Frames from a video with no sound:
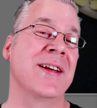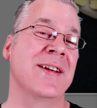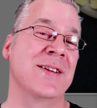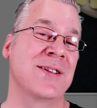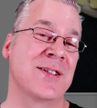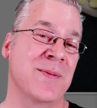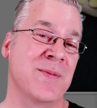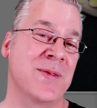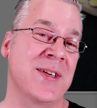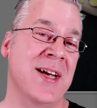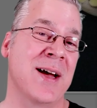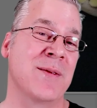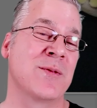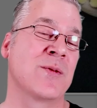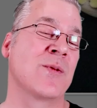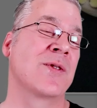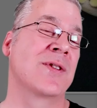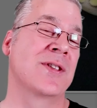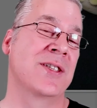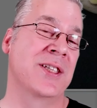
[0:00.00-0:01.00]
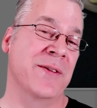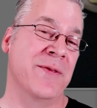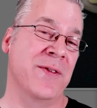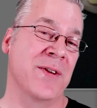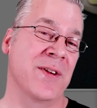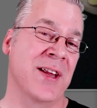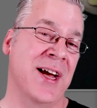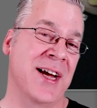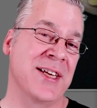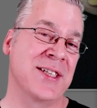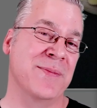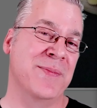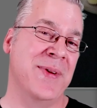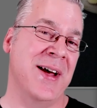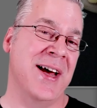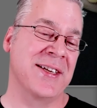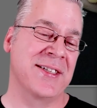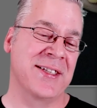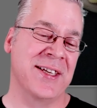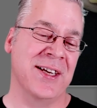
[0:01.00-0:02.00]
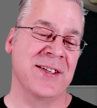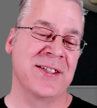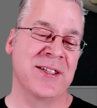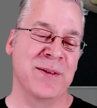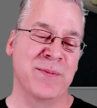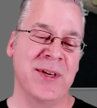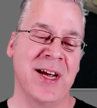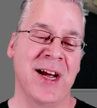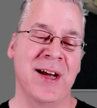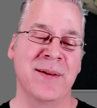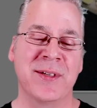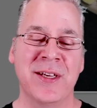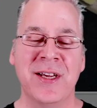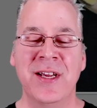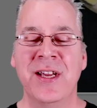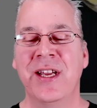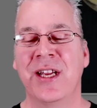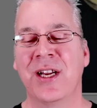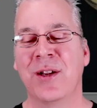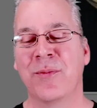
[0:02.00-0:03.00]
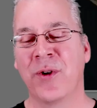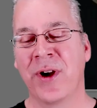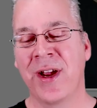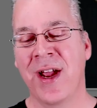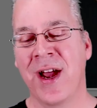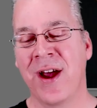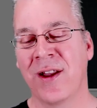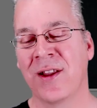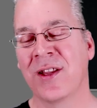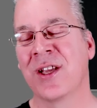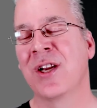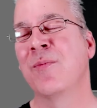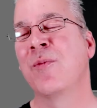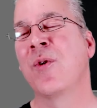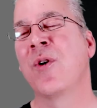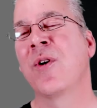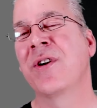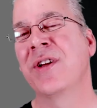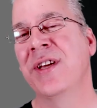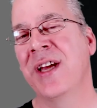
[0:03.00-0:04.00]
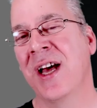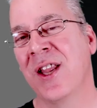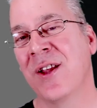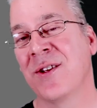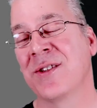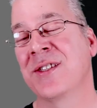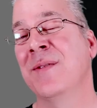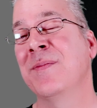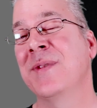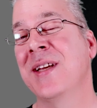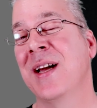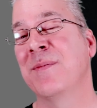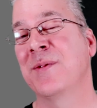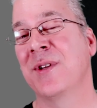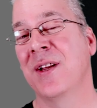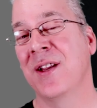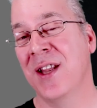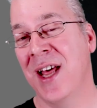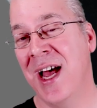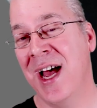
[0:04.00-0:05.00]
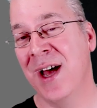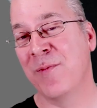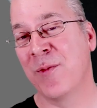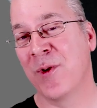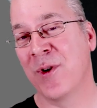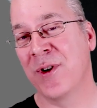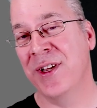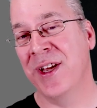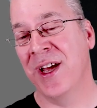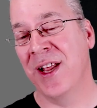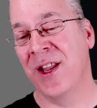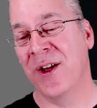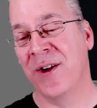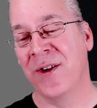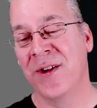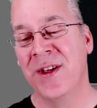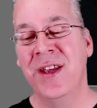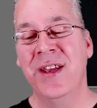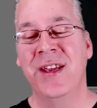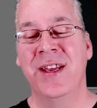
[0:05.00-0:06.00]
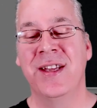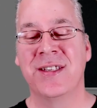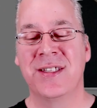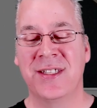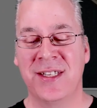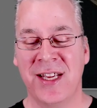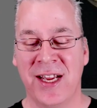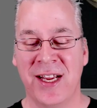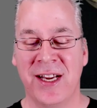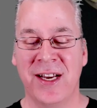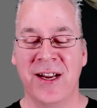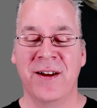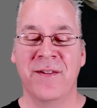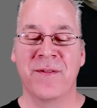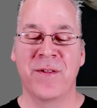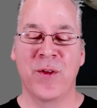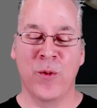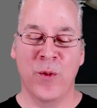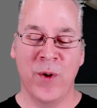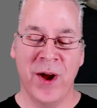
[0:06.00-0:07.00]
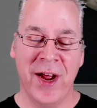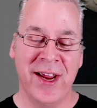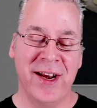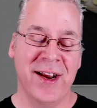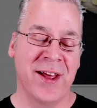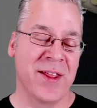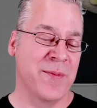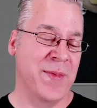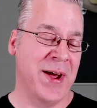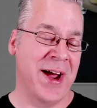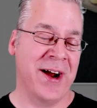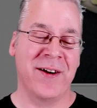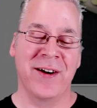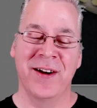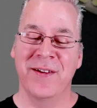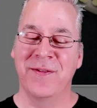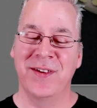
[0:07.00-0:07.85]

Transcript: and sometimes with different lines of pastel, sometimes it'll bring out a little more yellow, sometimes a lot more yellow instead of the white on the background.